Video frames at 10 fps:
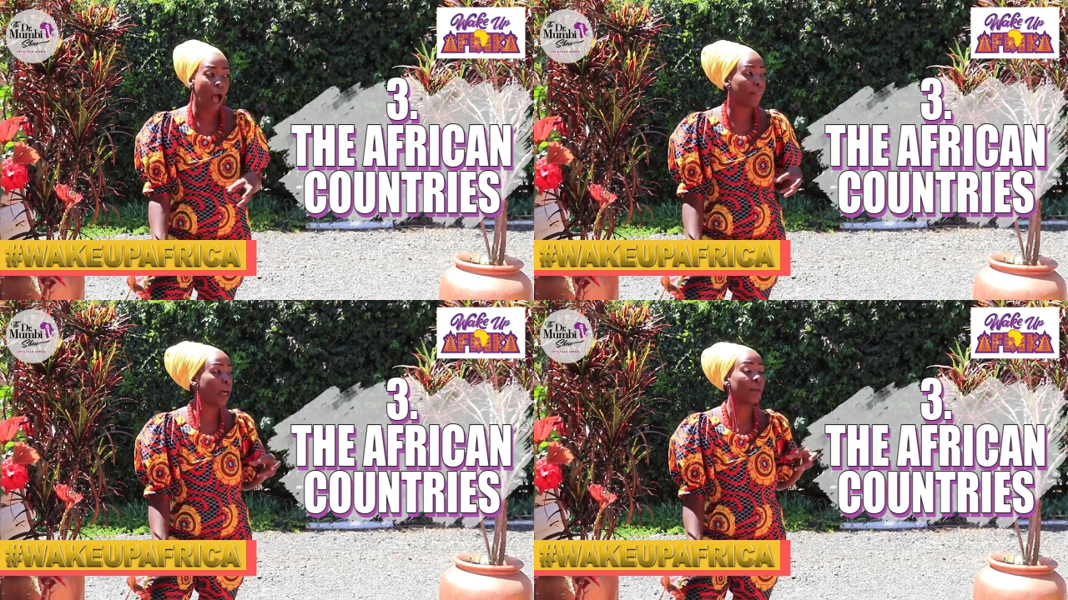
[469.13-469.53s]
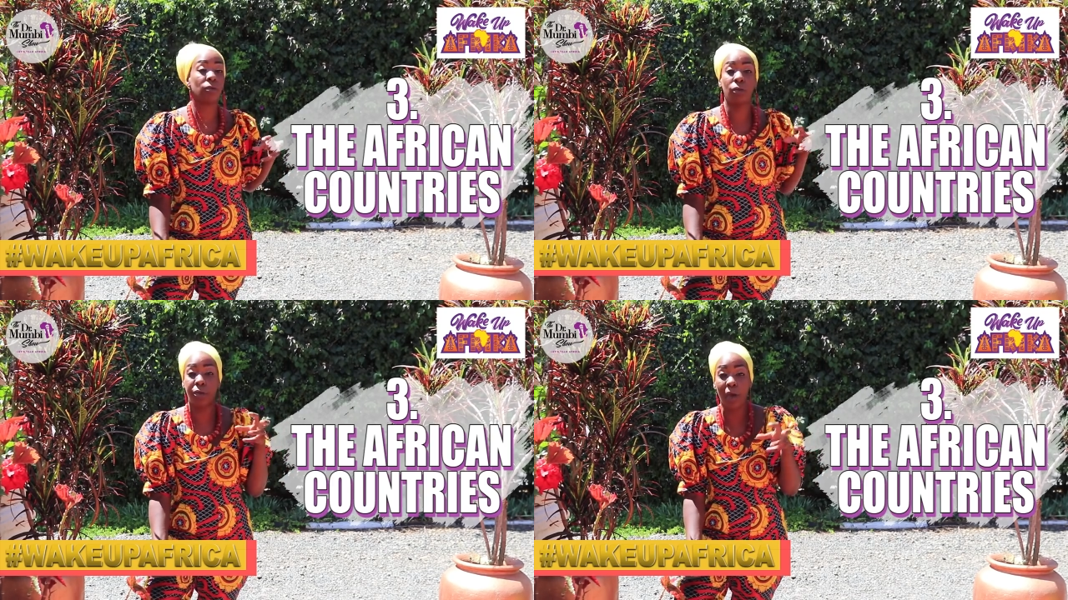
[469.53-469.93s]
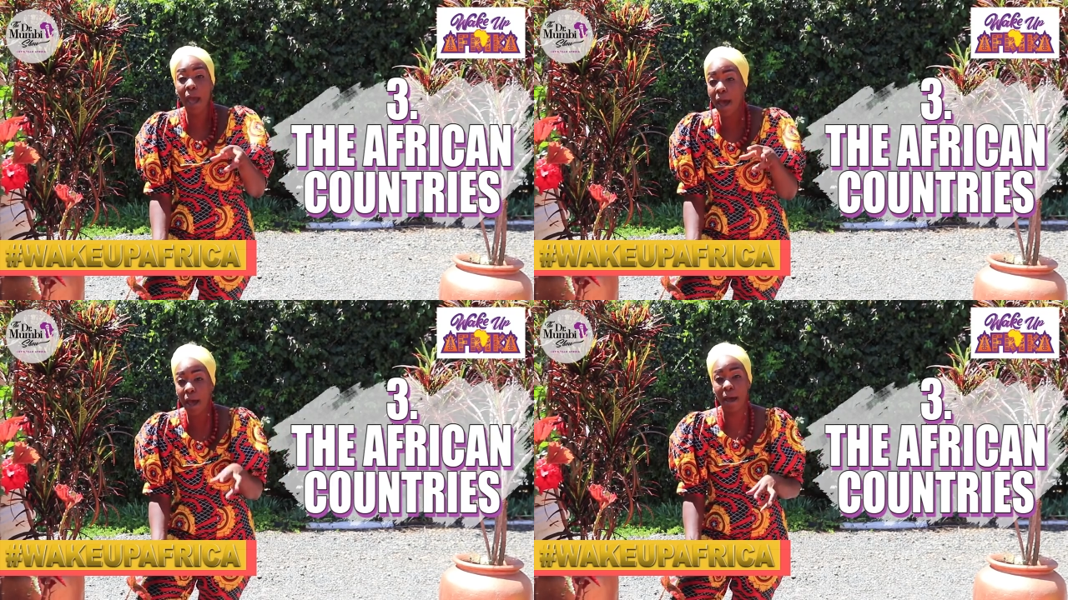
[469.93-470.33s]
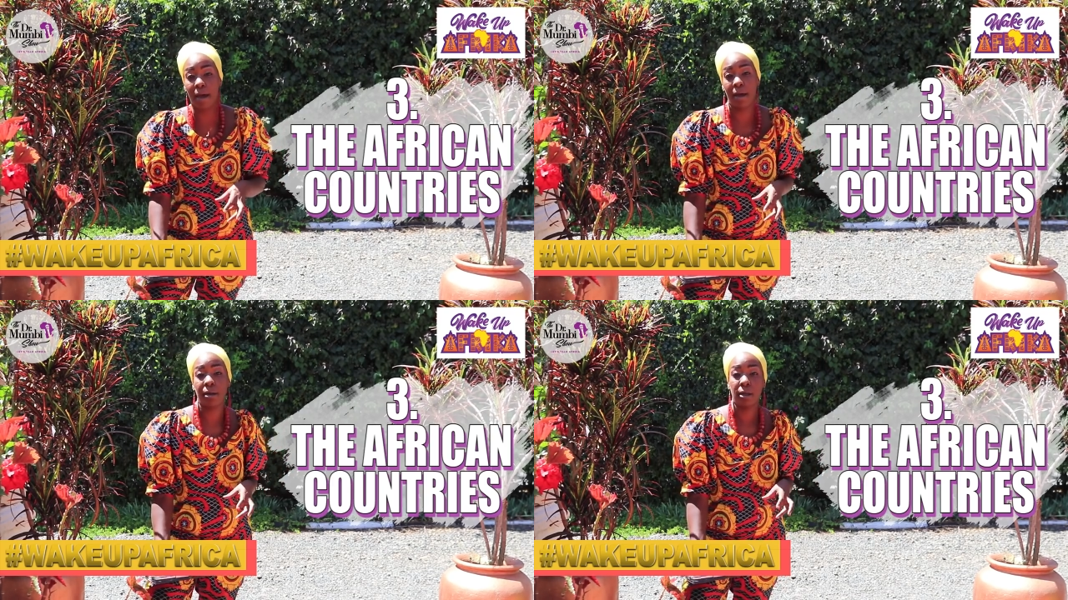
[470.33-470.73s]
And then
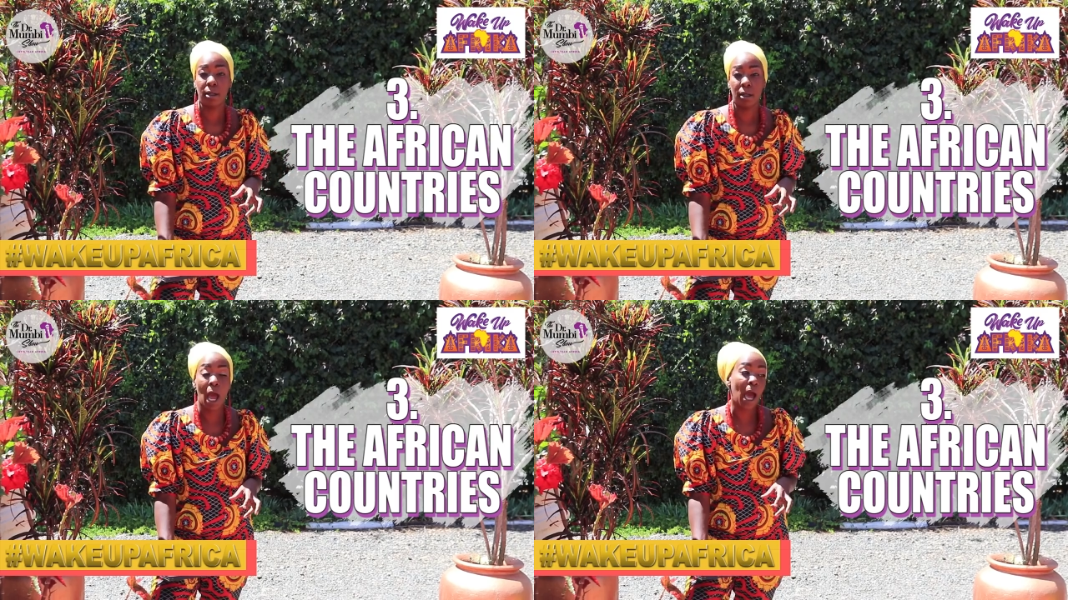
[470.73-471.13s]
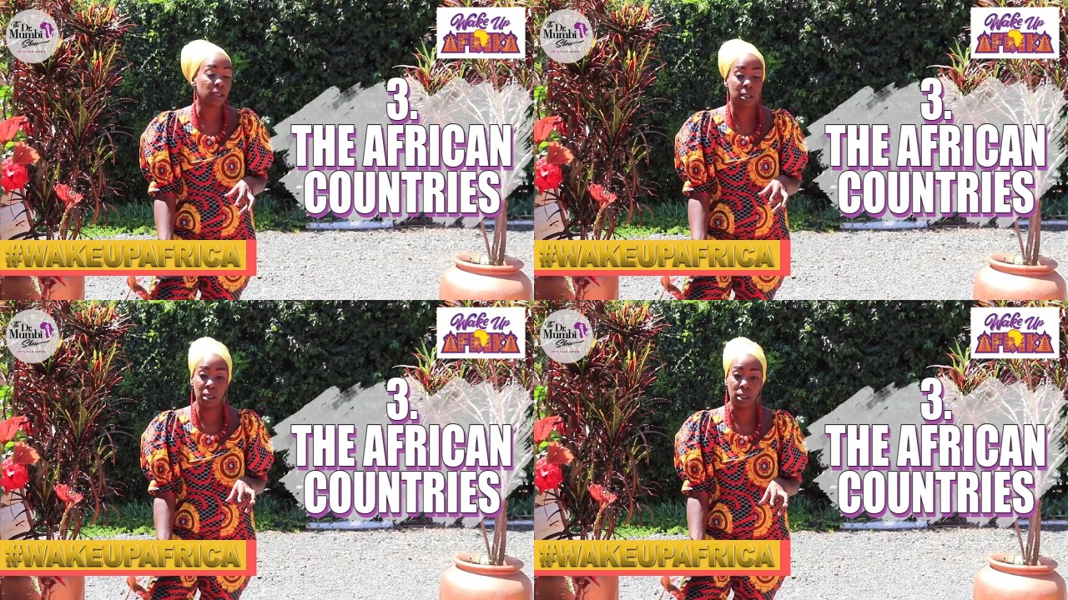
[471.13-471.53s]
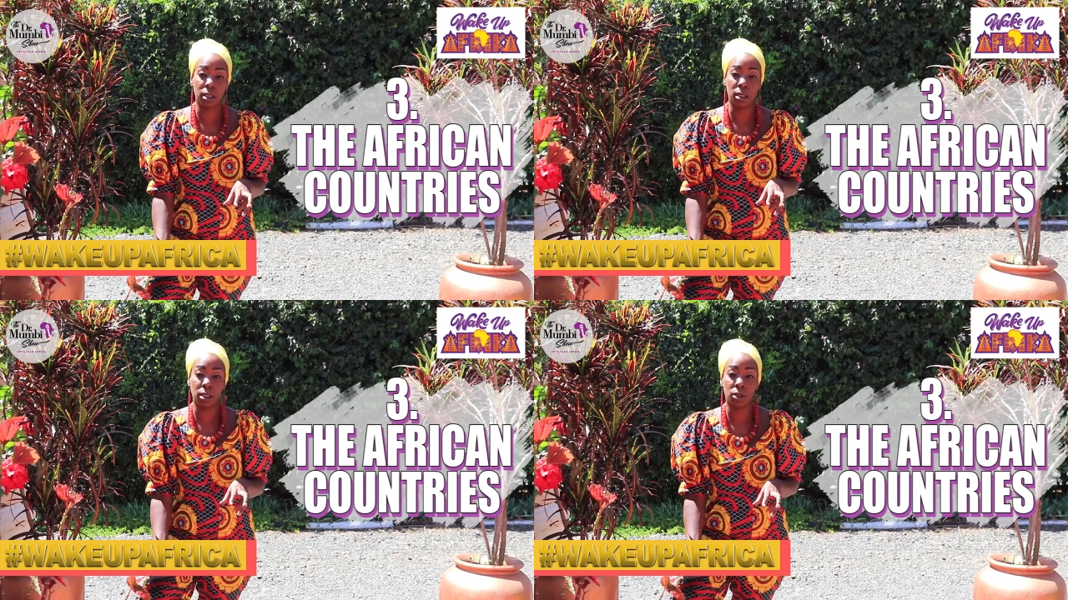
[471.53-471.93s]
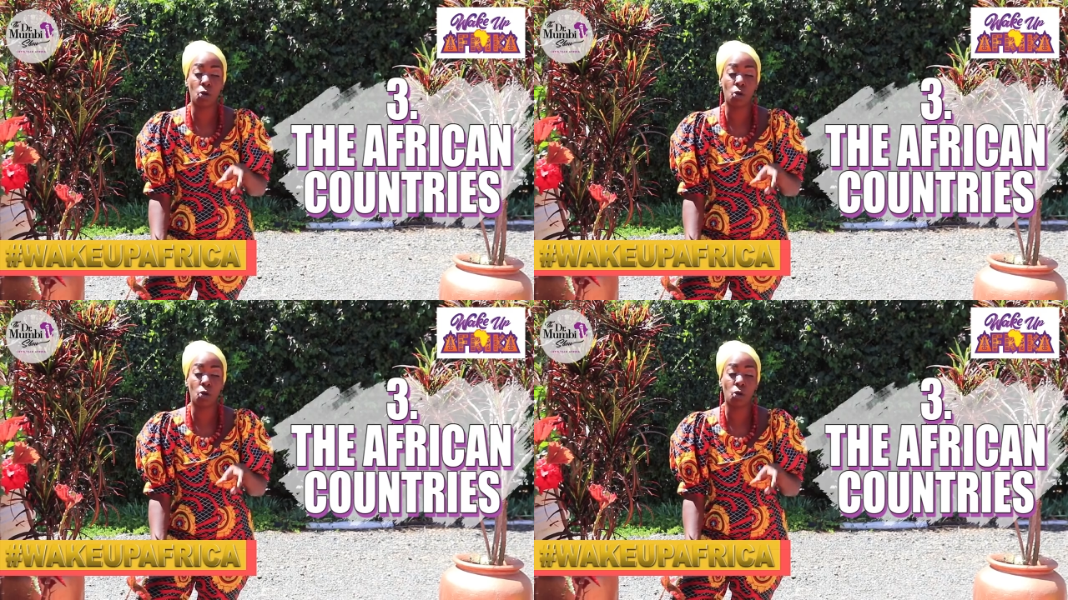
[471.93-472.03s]
their ancestors